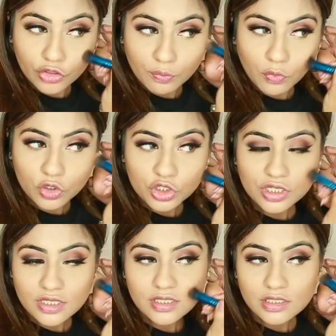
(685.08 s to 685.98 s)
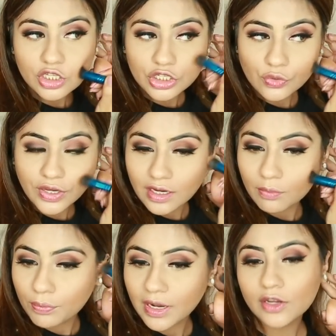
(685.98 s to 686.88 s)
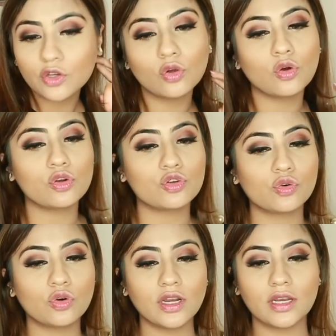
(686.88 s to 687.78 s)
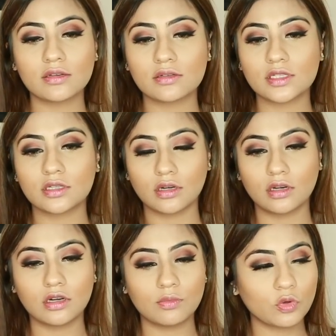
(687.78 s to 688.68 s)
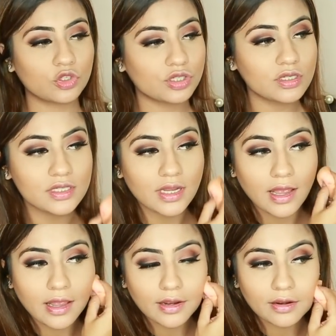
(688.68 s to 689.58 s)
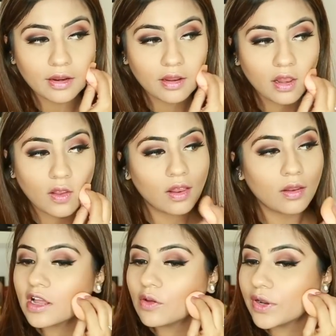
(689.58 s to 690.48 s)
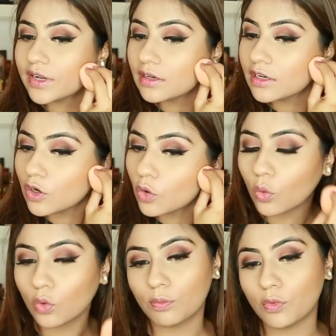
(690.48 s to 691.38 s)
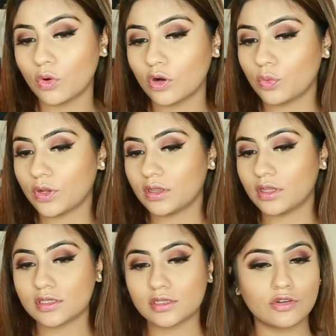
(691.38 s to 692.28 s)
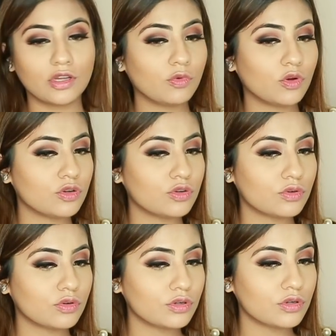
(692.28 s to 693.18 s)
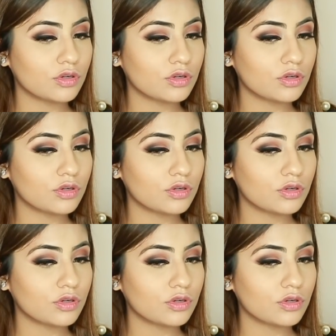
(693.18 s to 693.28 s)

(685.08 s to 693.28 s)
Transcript: The motions, you can blend your contour in circular motions and I went a little overboard with this cream contour.